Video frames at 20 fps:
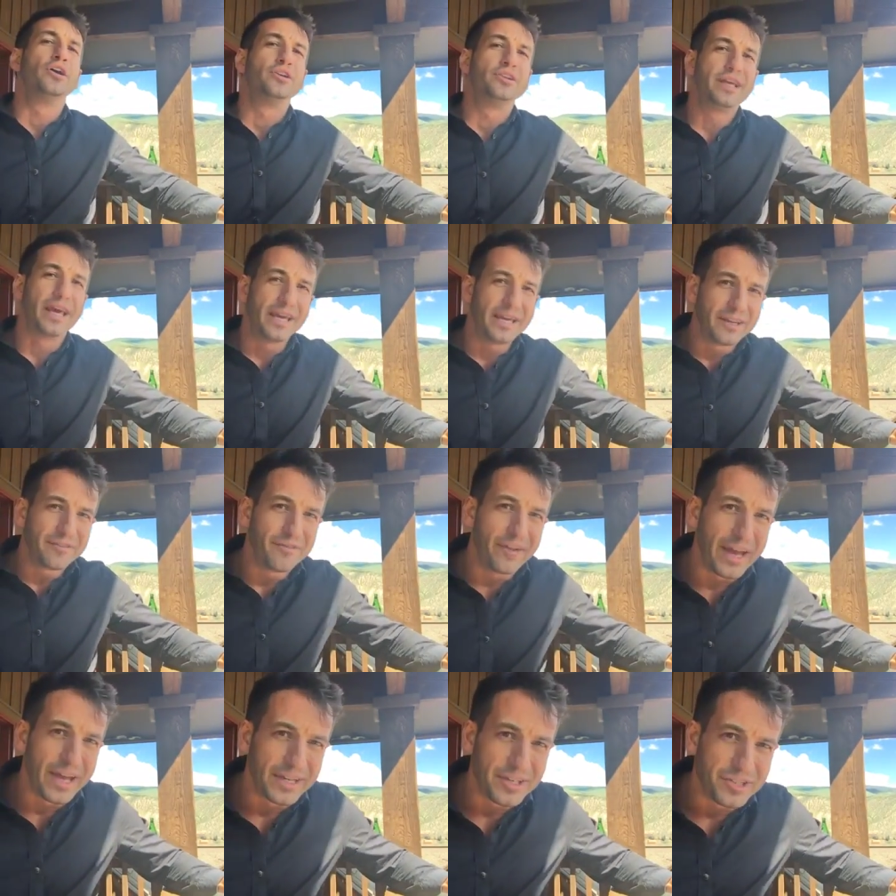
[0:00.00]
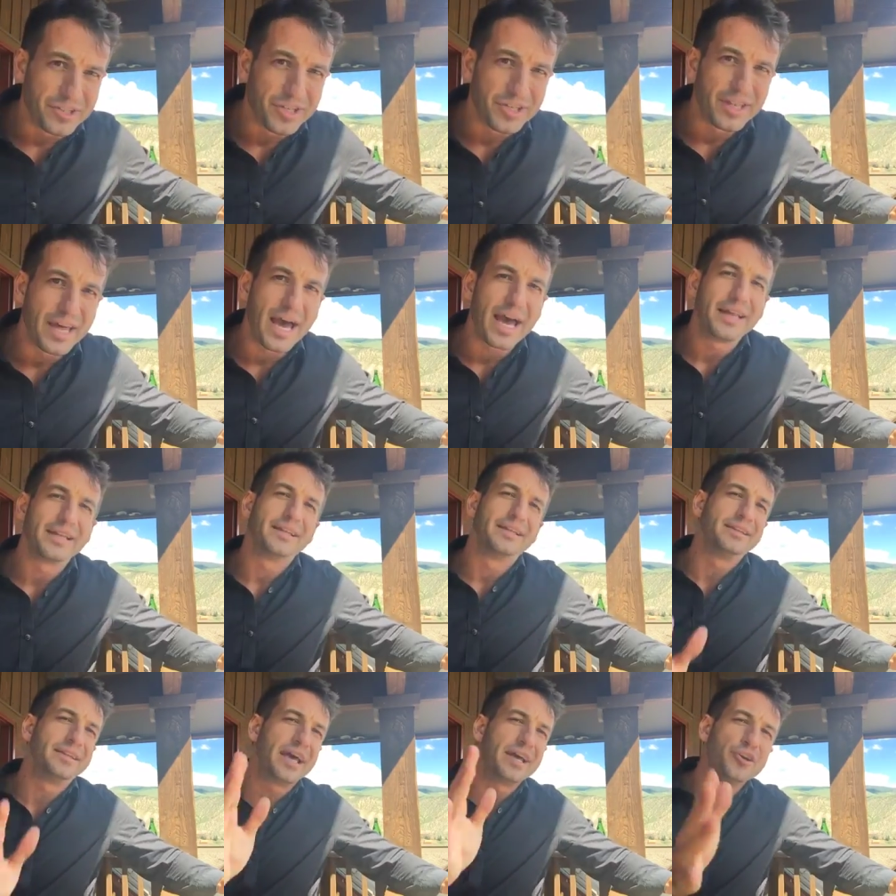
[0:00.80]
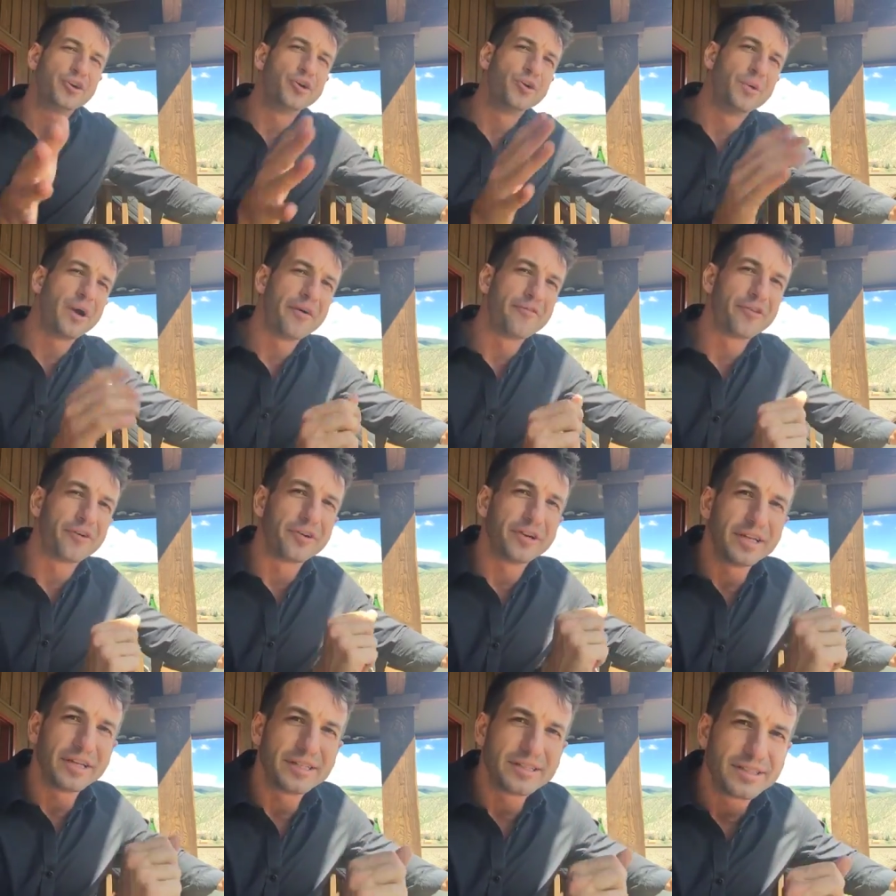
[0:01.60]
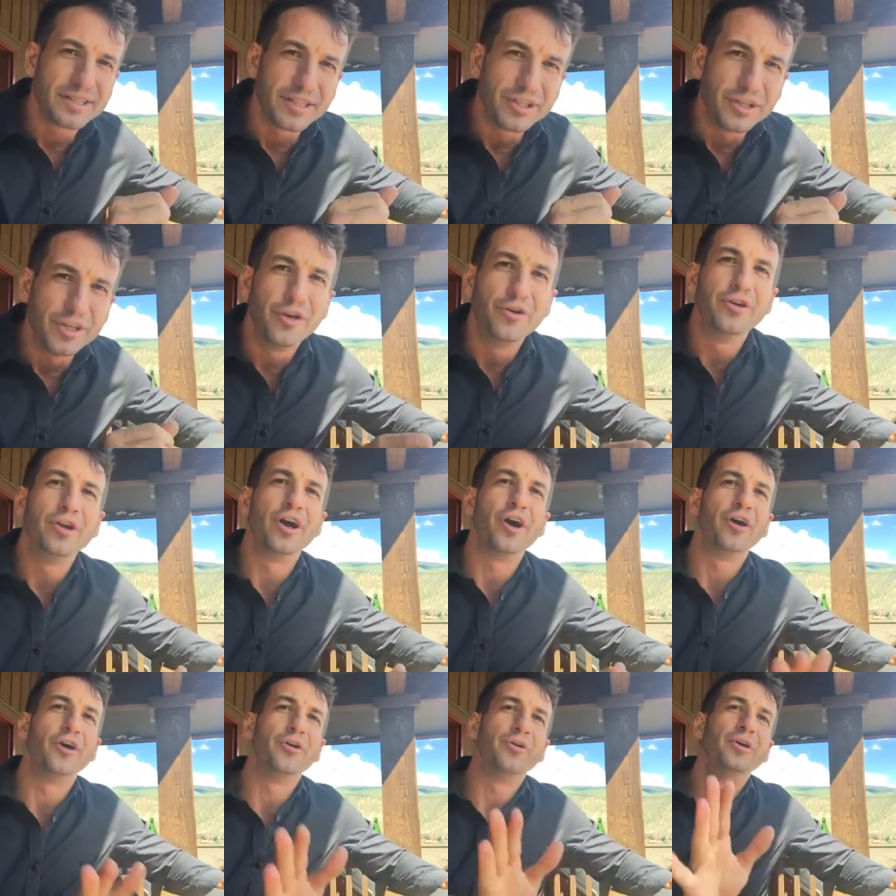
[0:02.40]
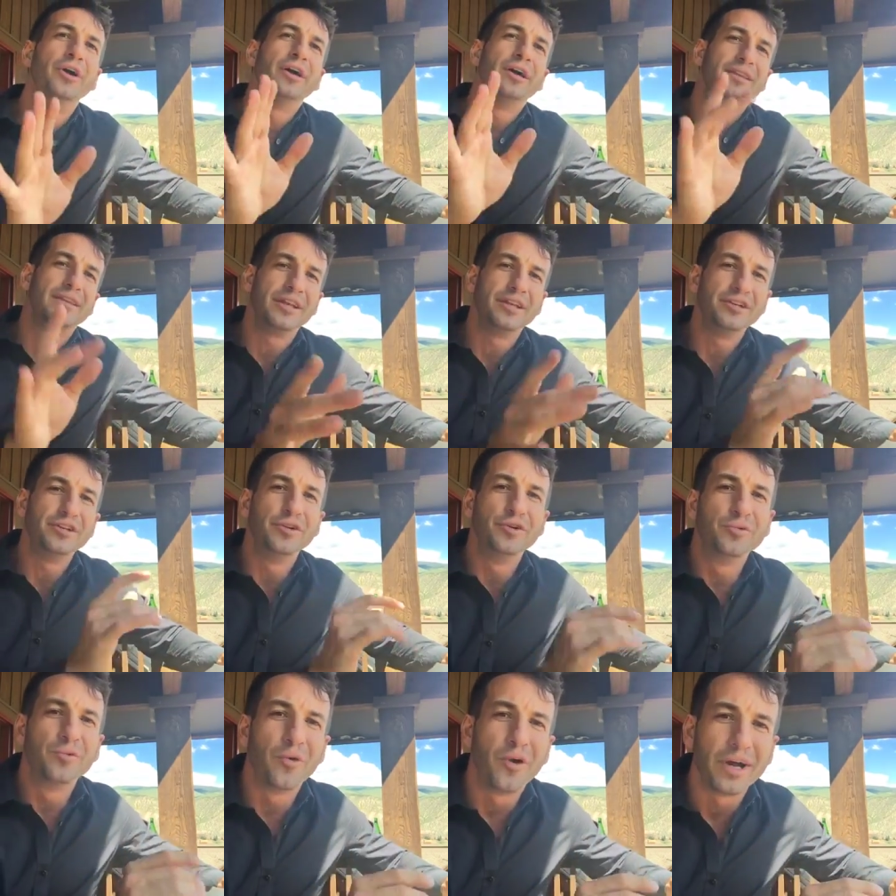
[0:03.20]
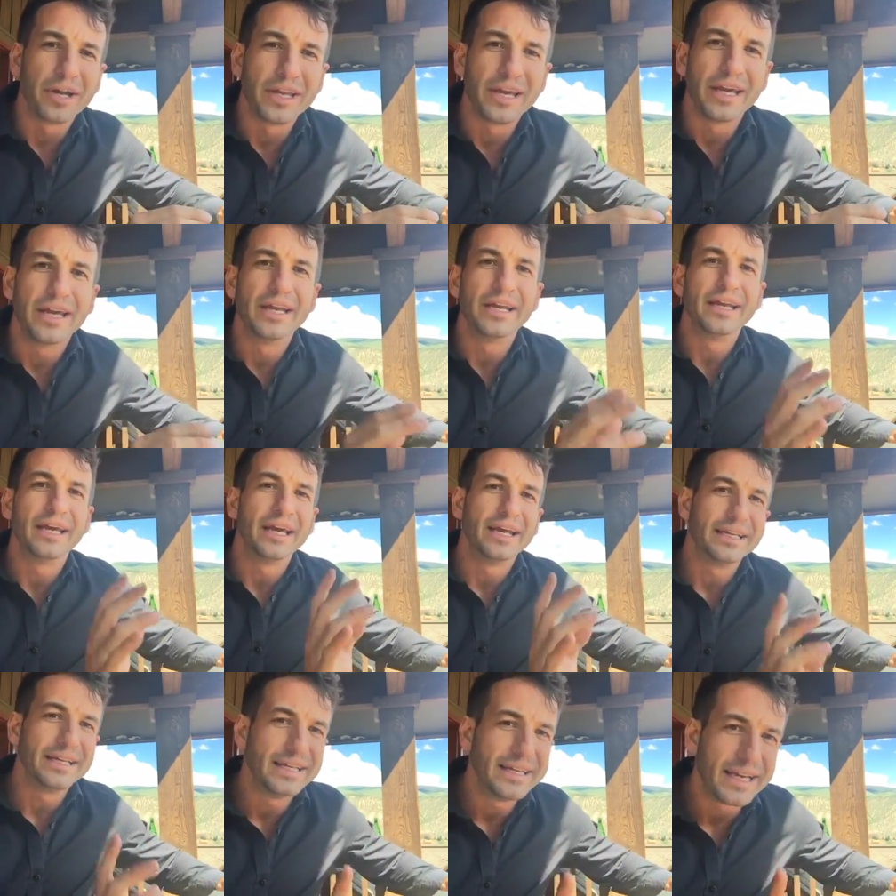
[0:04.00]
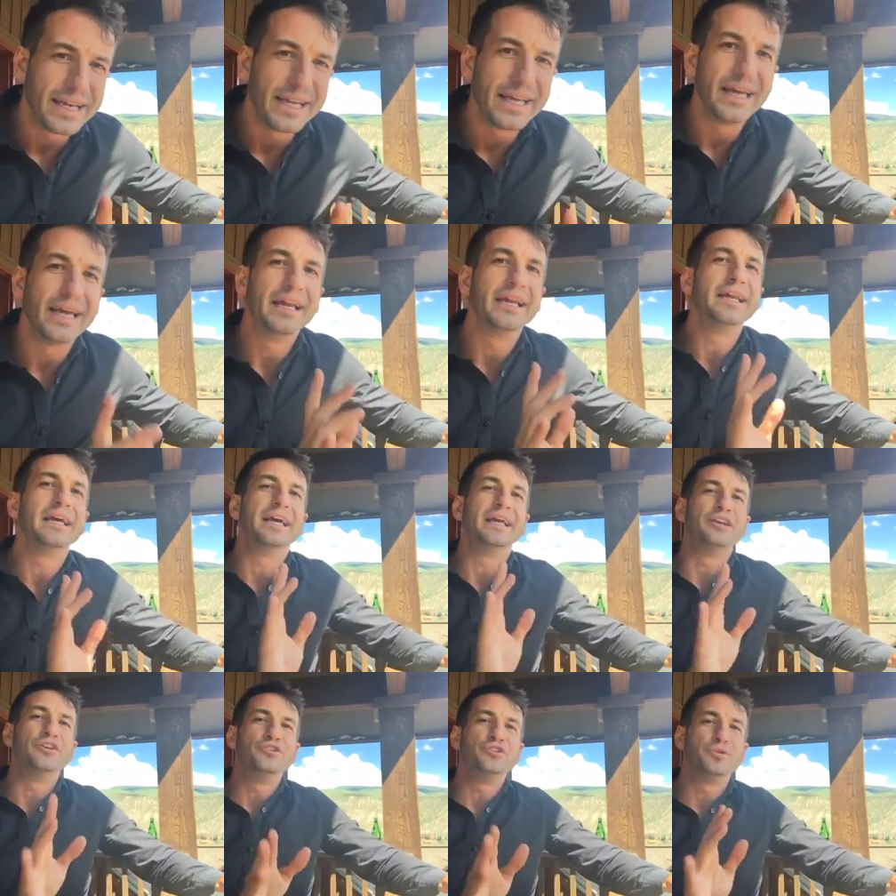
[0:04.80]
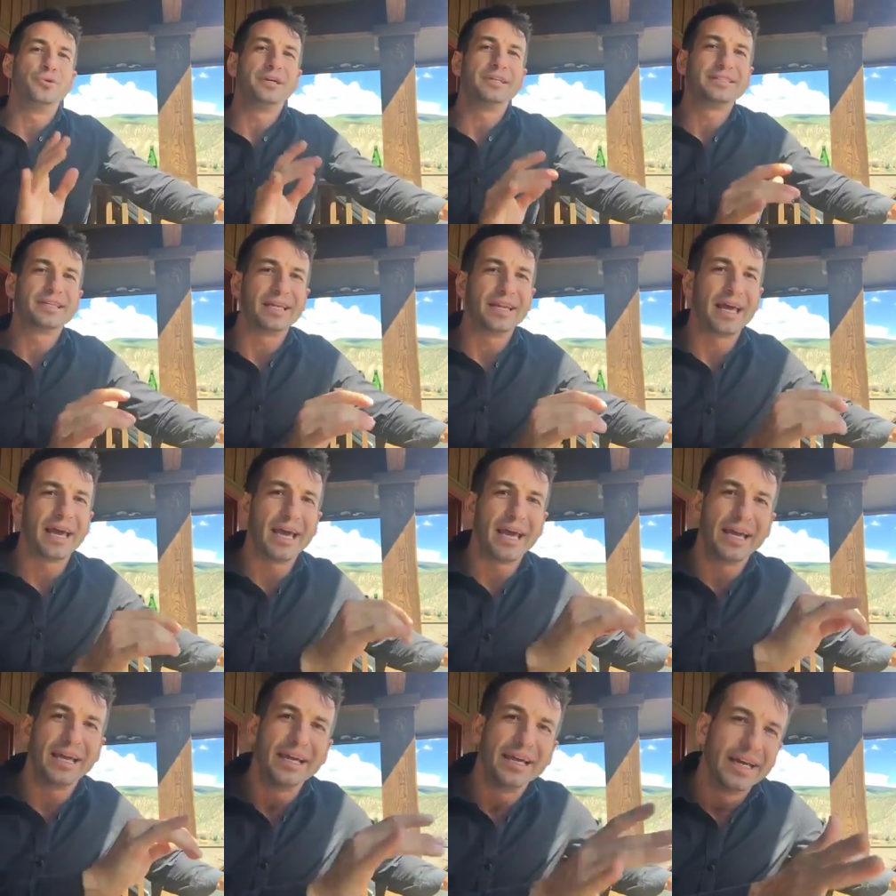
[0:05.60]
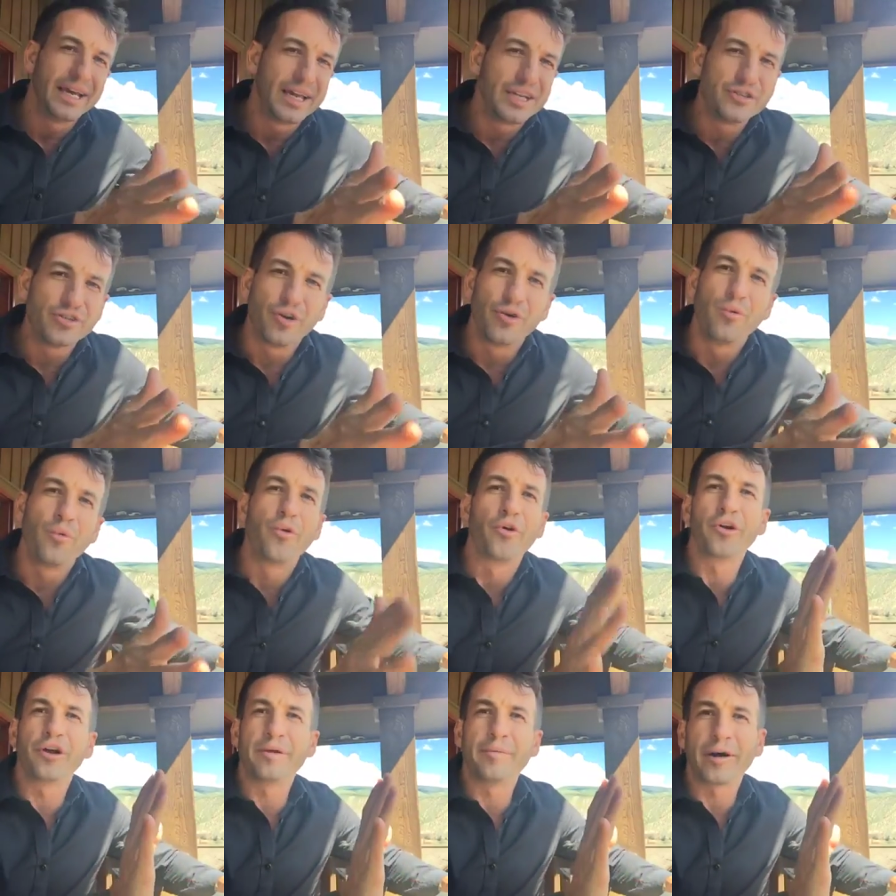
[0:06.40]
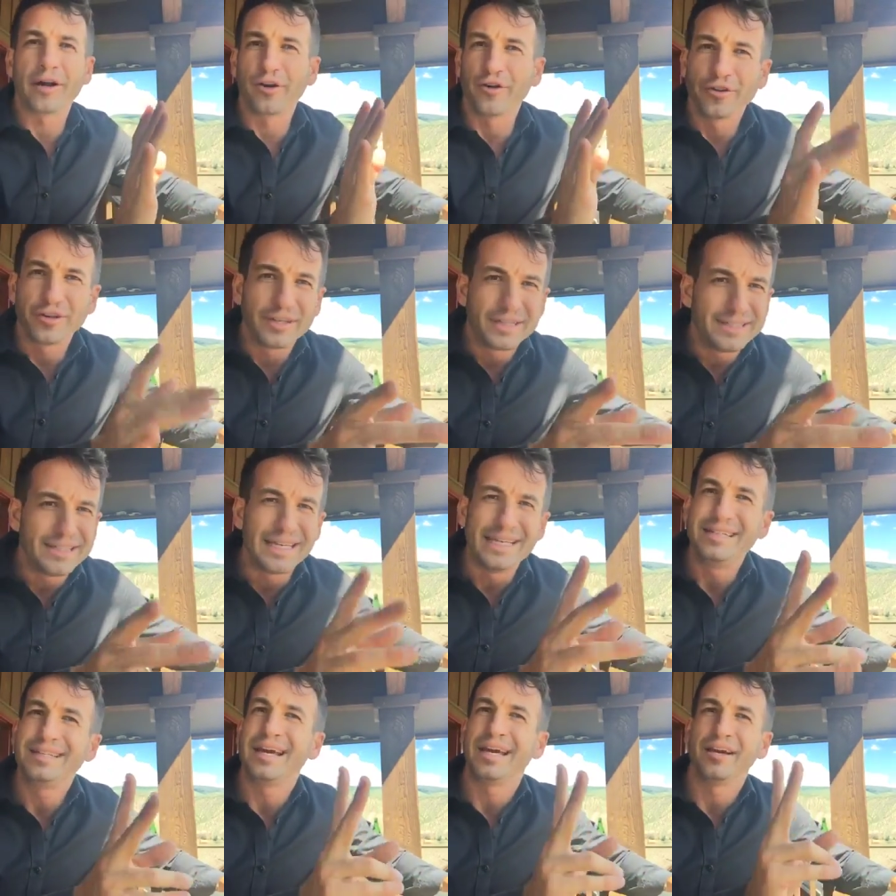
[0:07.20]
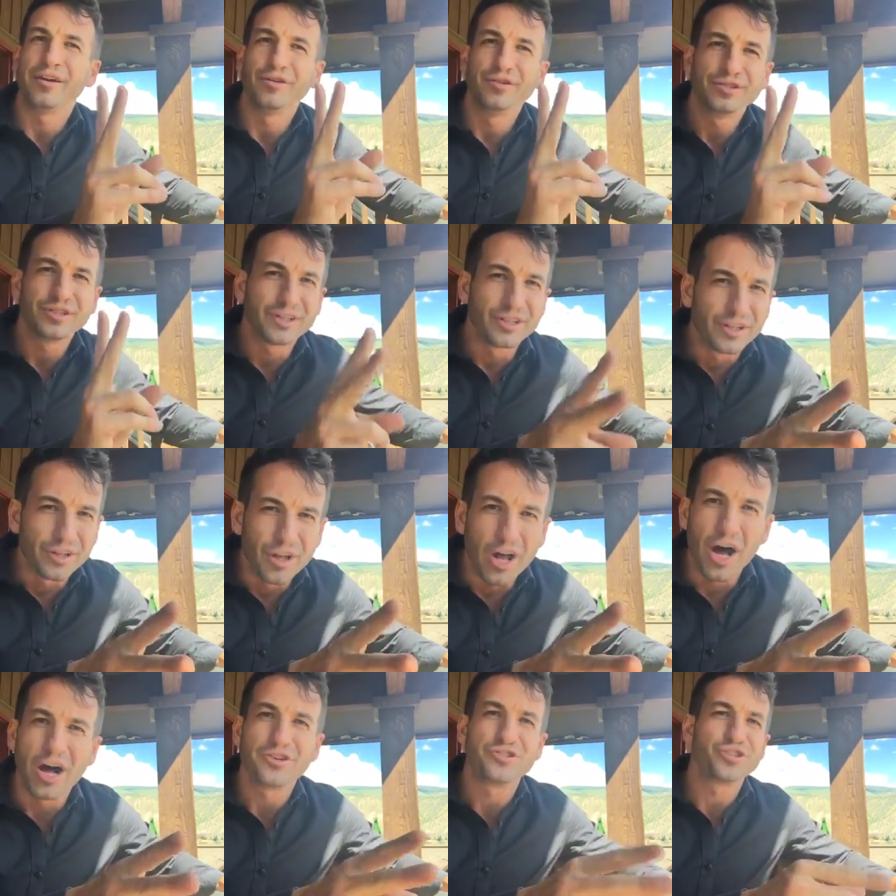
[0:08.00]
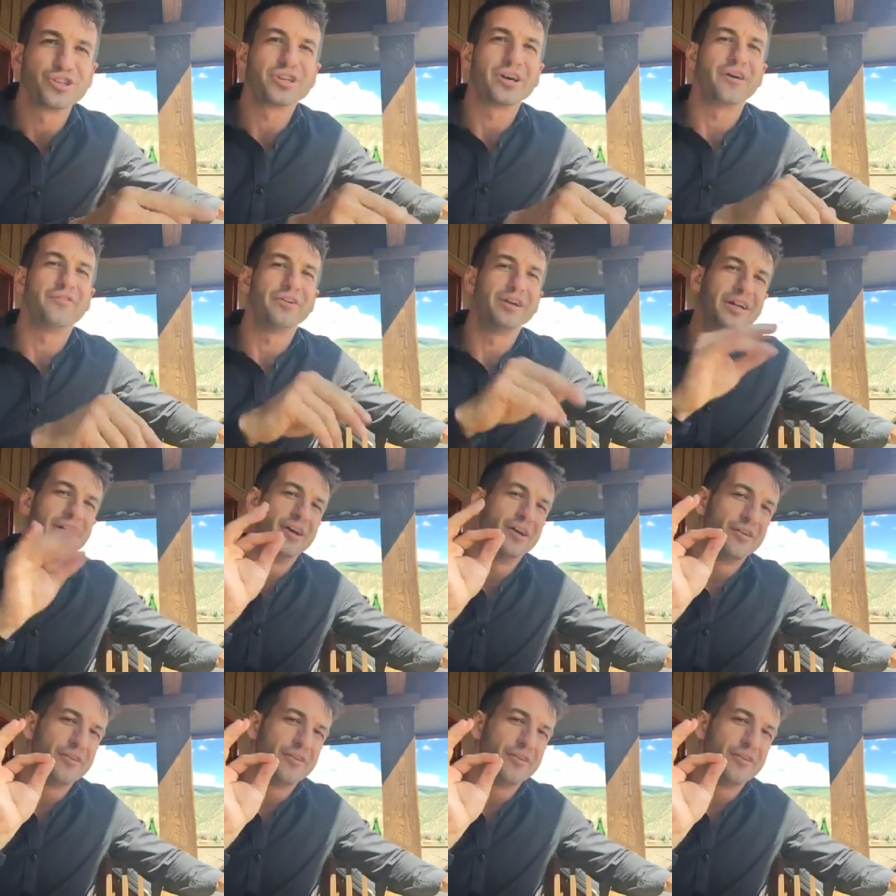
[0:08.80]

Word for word: take advantage of that. Let whoever it is that you know that you want in and get in and do it today. And don't worry about all the details and the logic of it